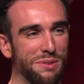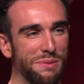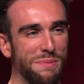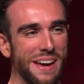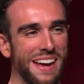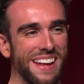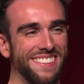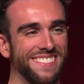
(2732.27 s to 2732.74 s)
a
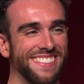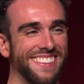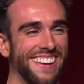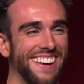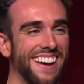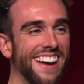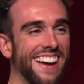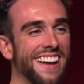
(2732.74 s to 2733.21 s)
bad
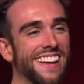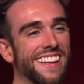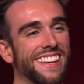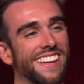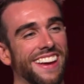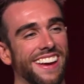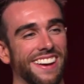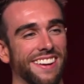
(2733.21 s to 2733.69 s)
start.
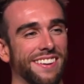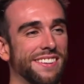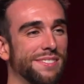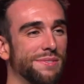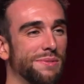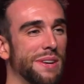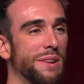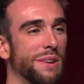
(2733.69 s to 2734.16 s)
Yeah, because
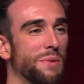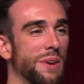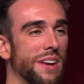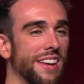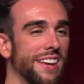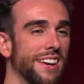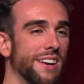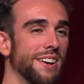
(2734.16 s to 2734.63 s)

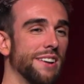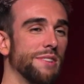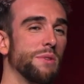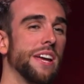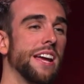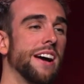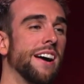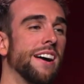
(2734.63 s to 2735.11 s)

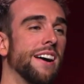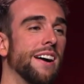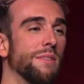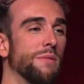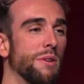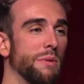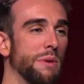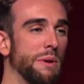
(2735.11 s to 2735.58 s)
we are
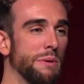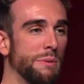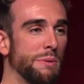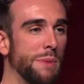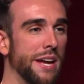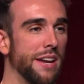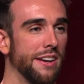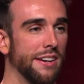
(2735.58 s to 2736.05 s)
what we
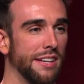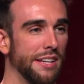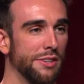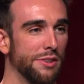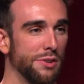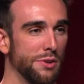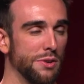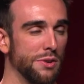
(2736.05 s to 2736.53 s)
repeatedly
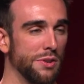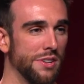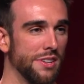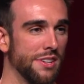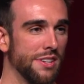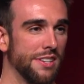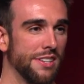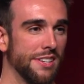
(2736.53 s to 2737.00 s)
do.
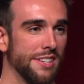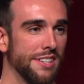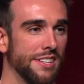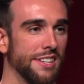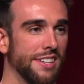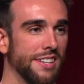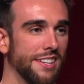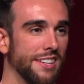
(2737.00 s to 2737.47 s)

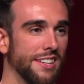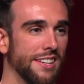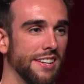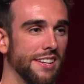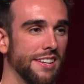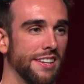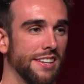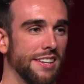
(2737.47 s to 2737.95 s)
Fact,